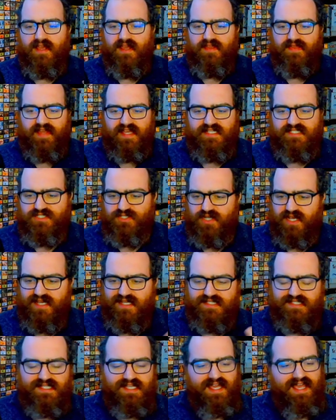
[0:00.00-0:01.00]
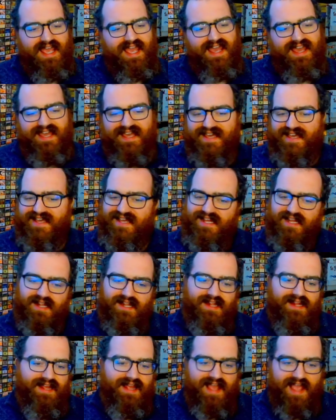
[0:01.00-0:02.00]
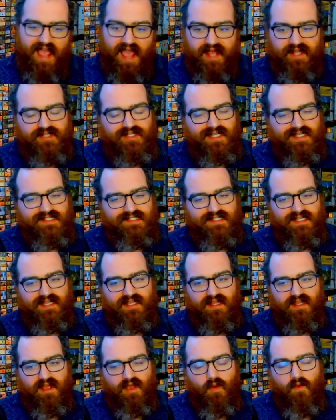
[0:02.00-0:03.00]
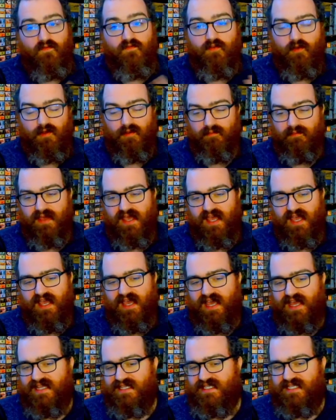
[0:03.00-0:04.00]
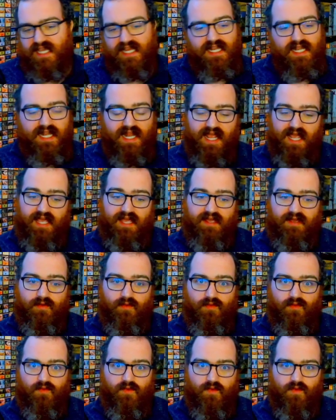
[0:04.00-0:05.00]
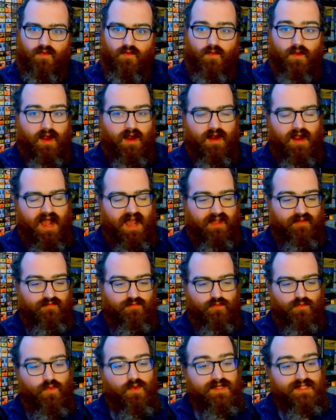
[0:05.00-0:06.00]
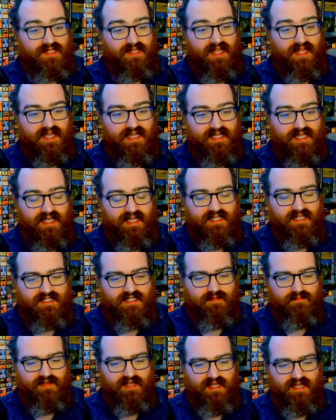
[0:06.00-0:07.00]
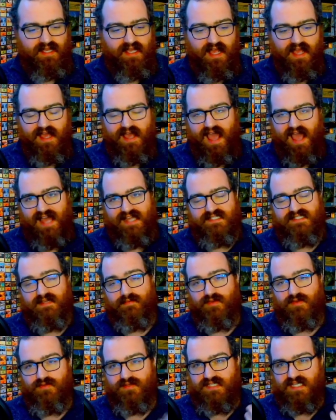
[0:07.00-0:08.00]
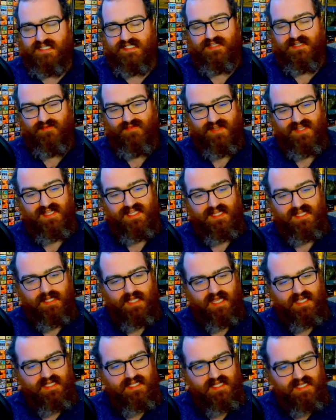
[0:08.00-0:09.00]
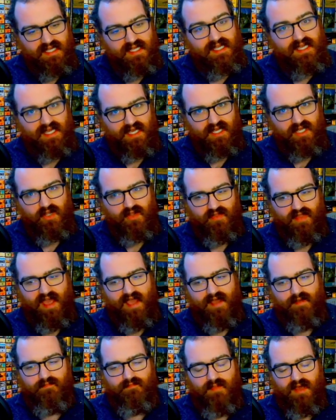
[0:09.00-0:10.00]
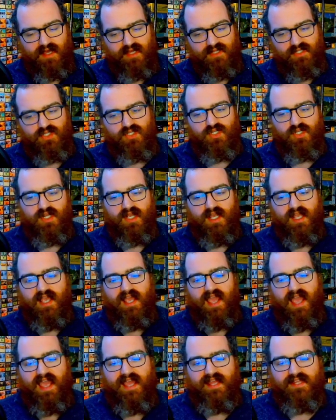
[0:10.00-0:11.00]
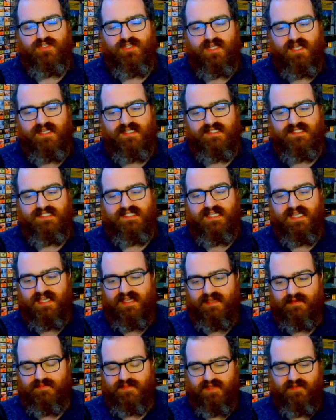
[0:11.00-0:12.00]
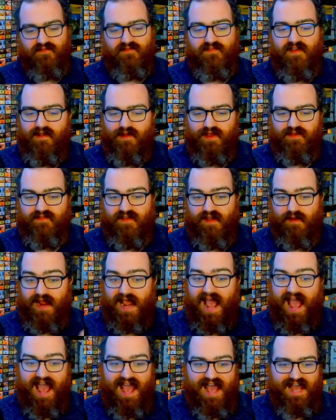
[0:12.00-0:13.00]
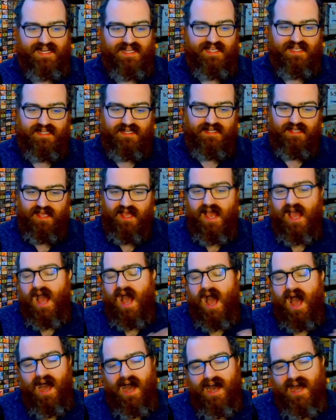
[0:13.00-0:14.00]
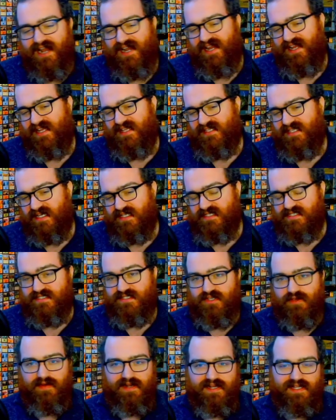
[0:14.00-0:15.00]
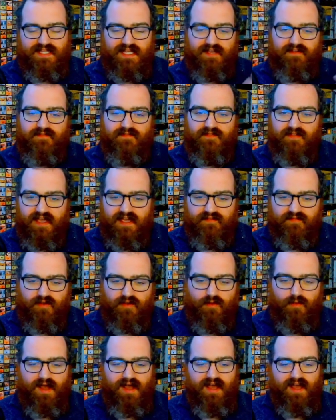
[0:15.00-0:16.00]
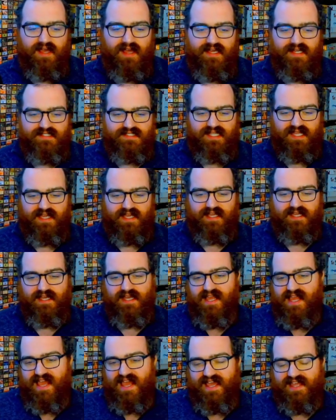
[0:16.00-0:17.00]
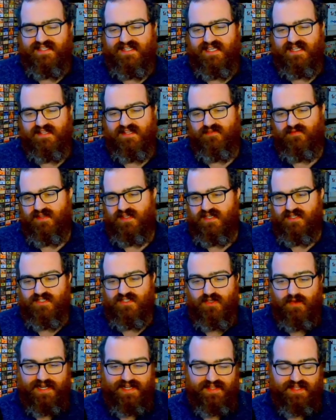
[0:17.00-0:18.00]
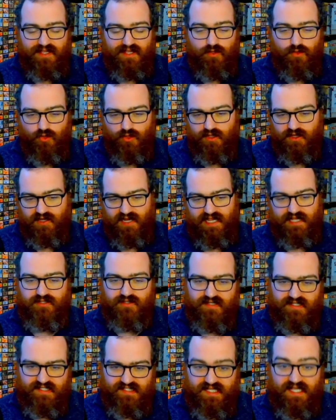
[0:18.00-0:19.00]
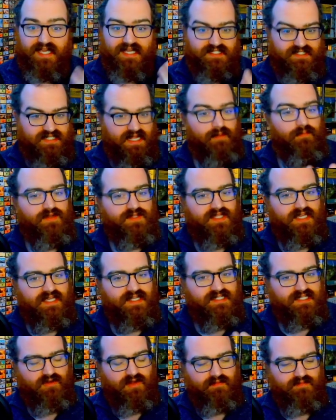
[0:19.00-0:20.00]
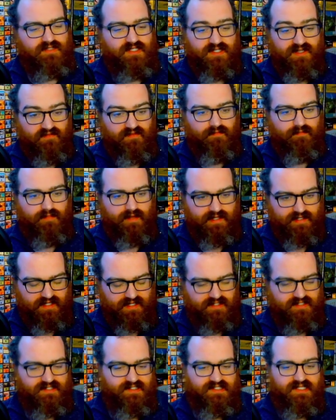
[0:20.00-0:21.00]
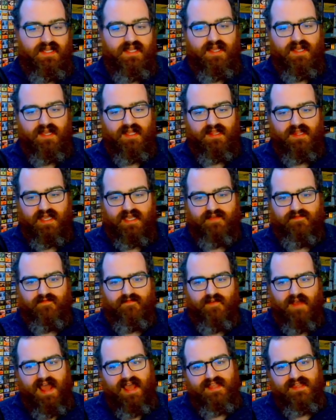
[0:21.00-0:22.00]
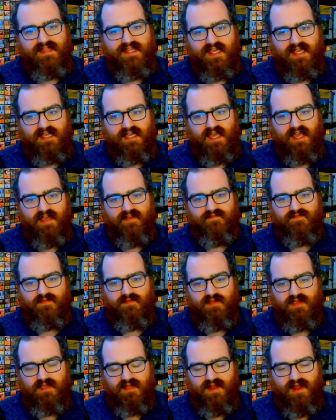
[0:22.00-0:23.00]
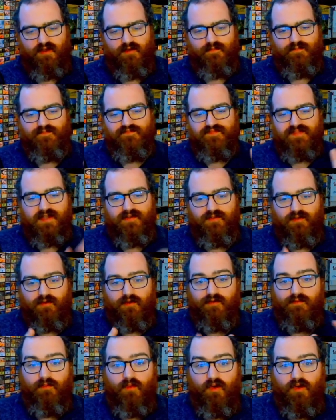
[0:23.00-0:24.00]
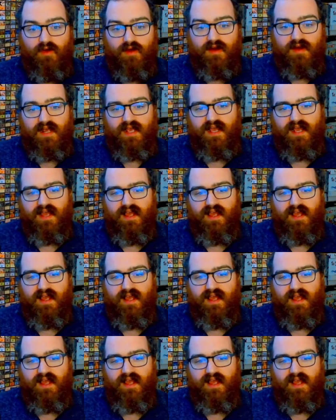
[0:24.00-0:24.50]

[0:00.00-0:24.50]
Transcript: This just, it just, for me, it didn't hit where I would like it to be. As someone who doesn't really like Kicker that much, it just seemed very, very added on, and it doesn't do anything flavor wise. Like, it didn't really do anything cool or interesting except with the Inscription of Abundance. Like, I think if, there were more,